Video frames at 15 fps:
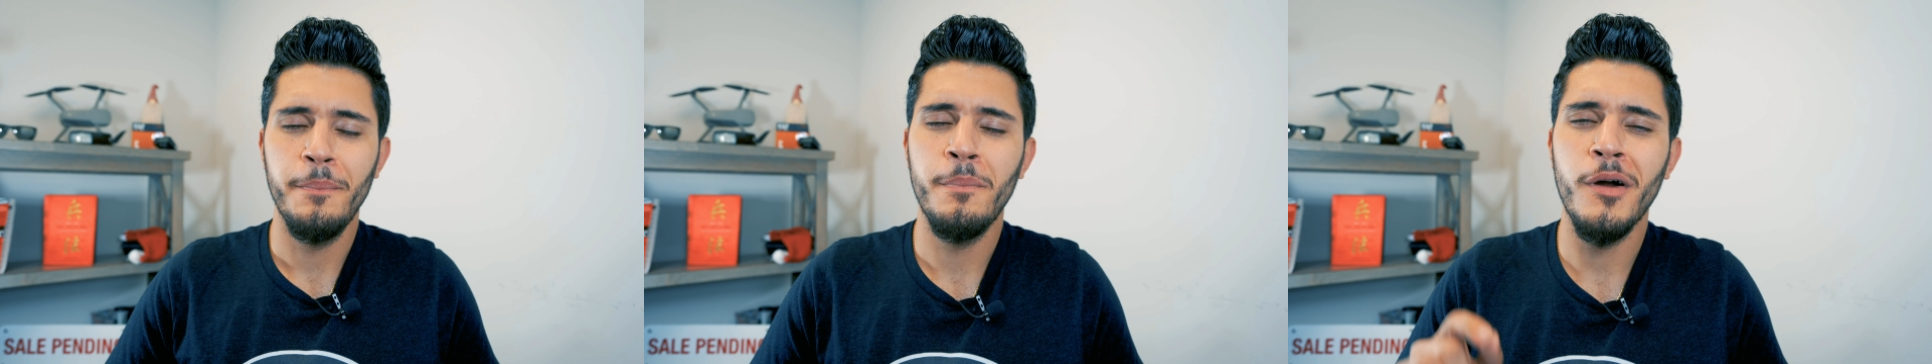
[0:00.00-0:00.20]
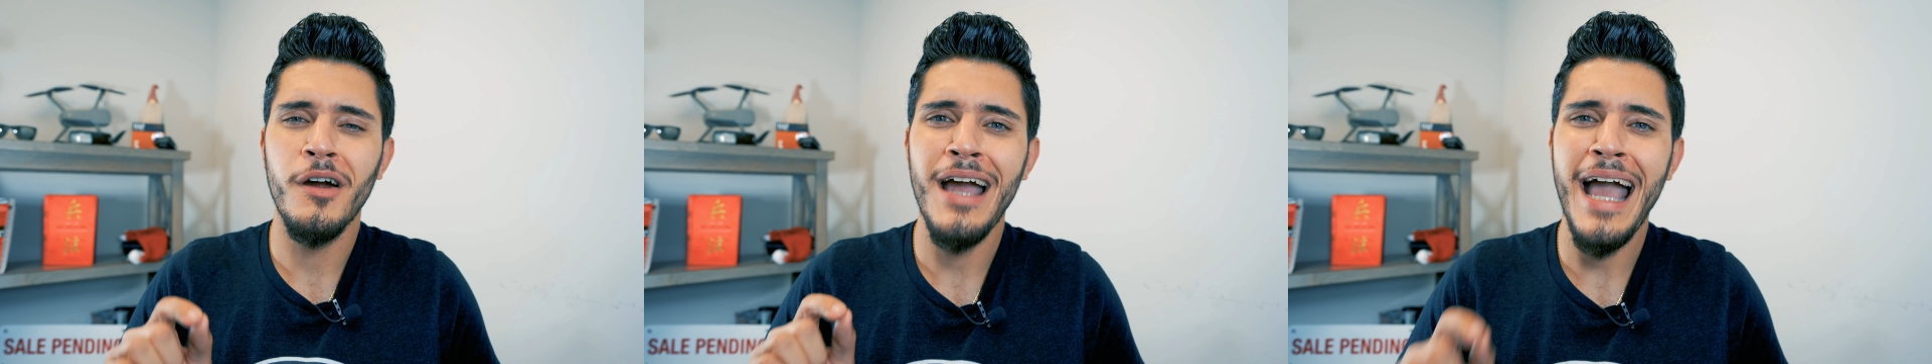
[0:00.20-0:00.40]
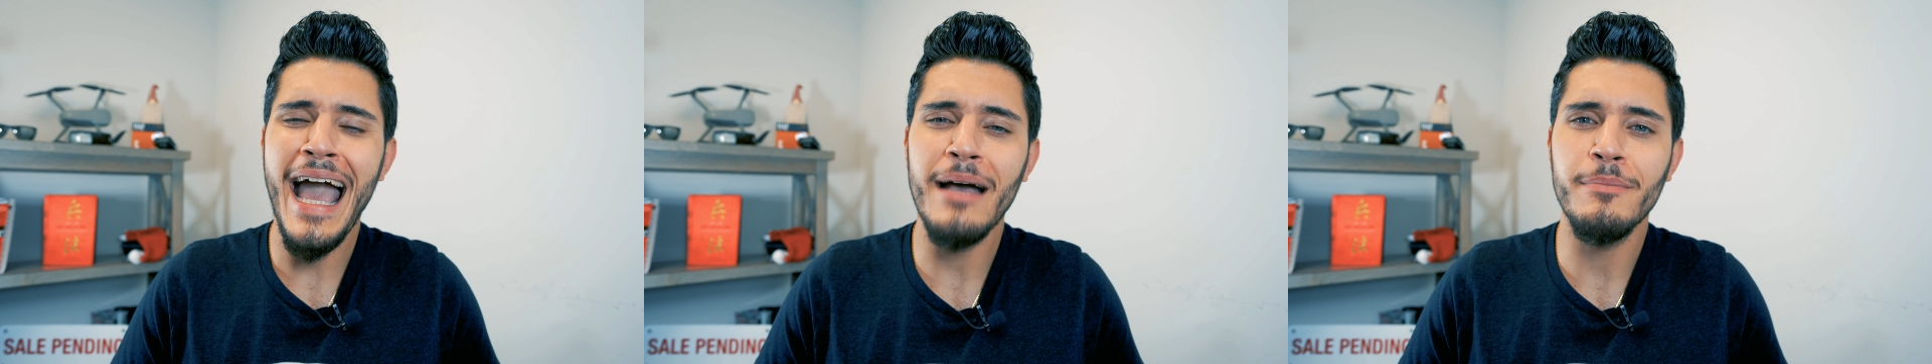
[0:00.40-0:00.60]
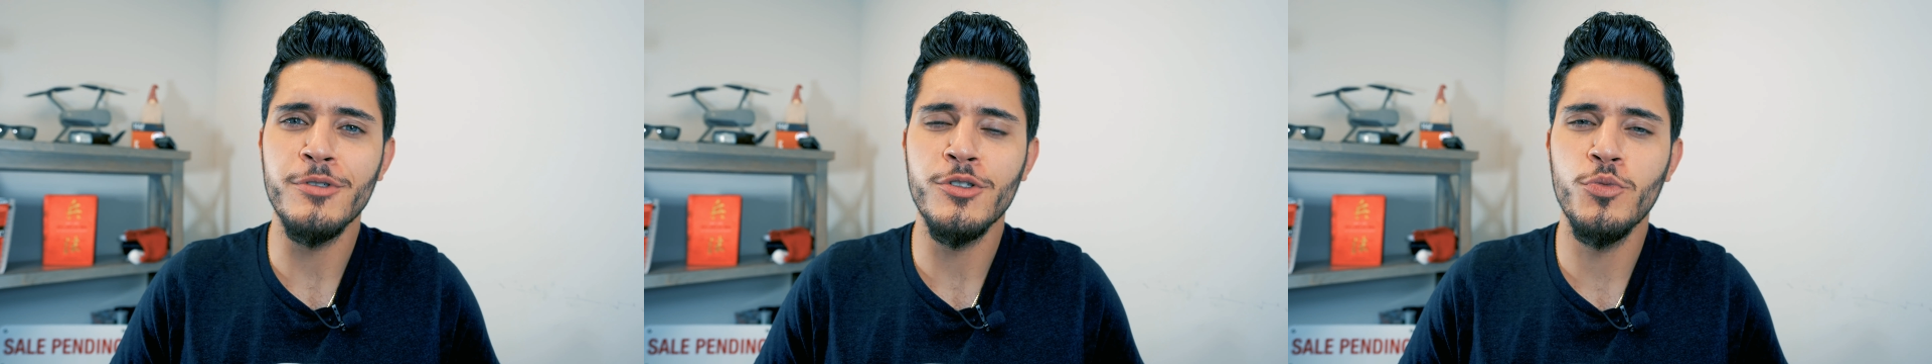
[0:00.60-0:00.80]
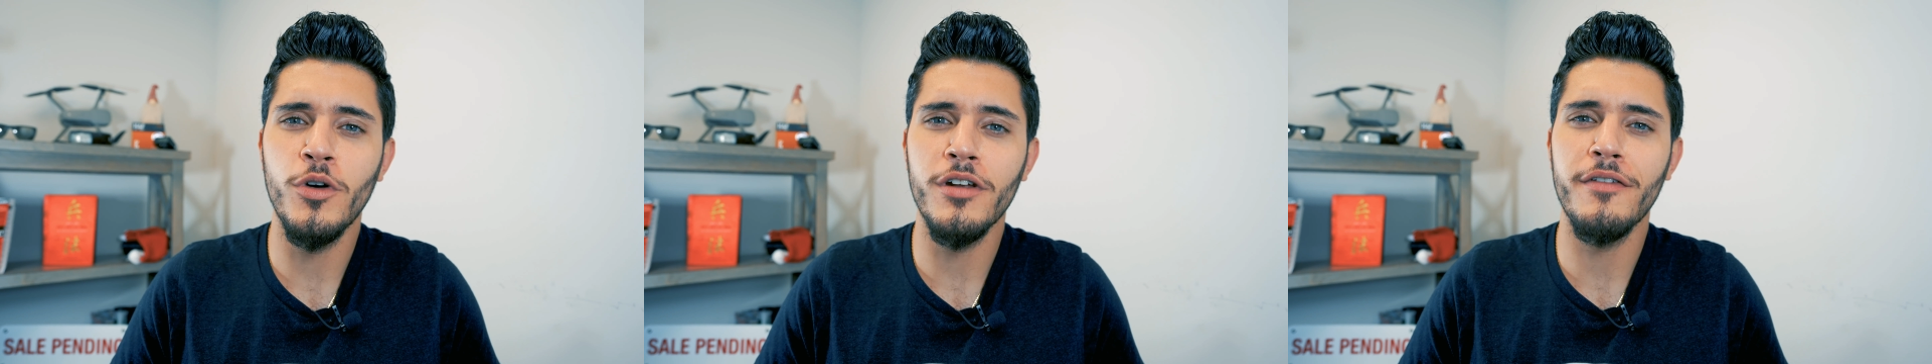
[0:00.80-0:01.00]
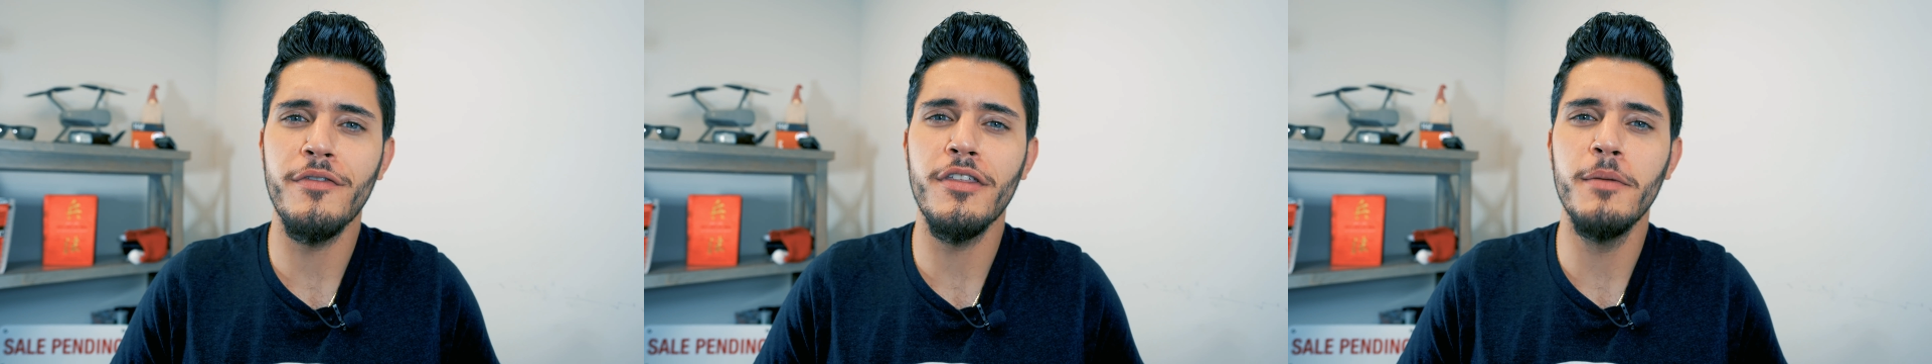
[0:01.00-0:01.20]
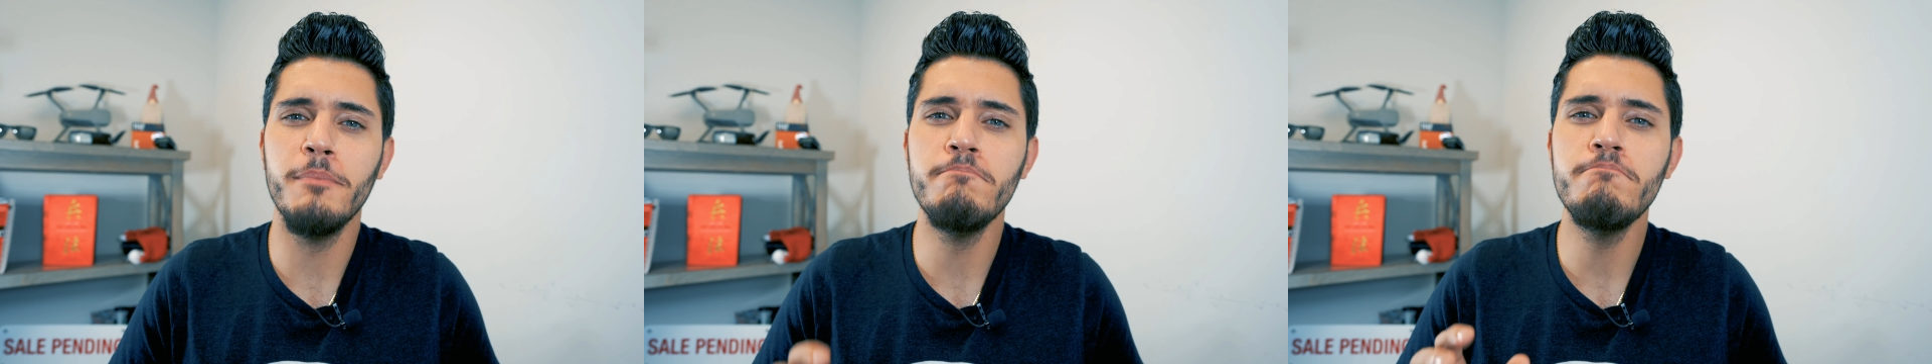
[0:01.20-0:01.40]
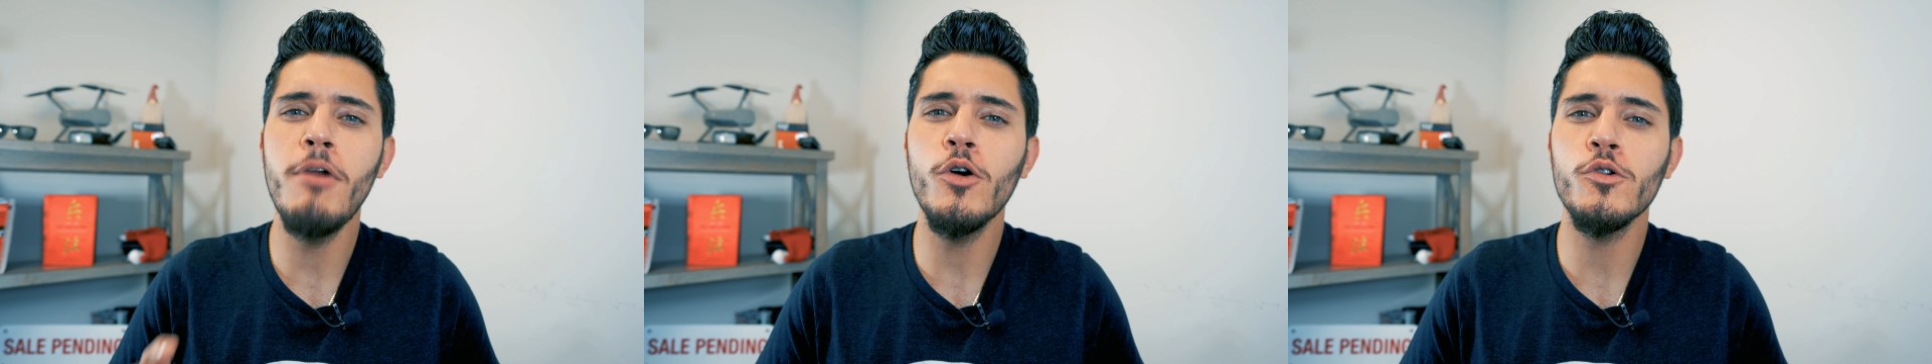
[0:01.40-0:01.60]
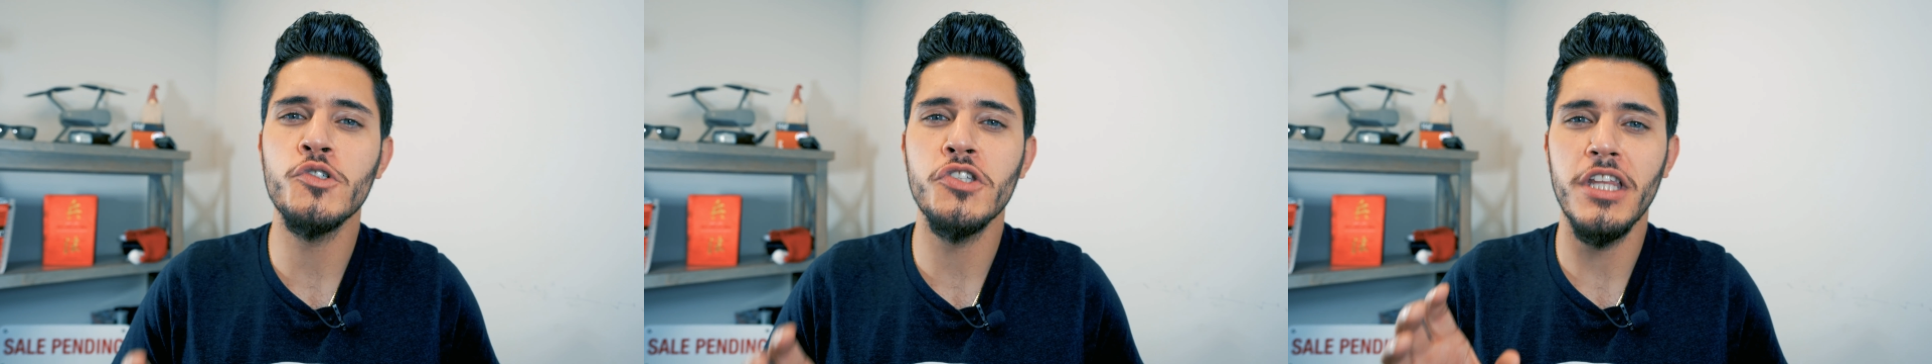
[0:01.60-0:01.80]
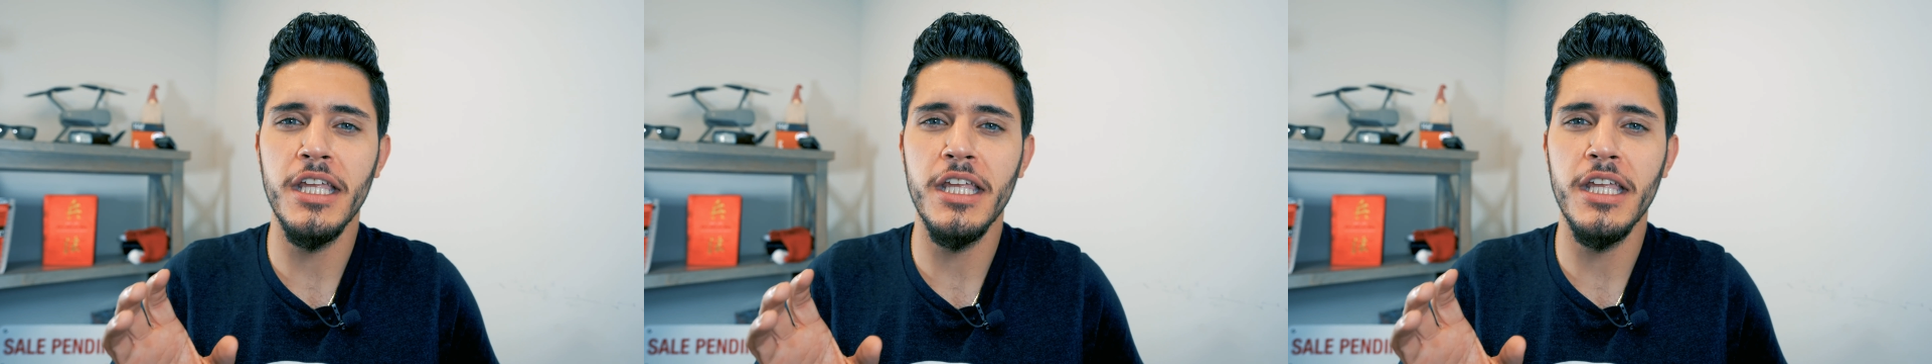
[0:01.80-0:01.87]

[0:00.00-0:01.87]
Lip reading: perhaps one of the most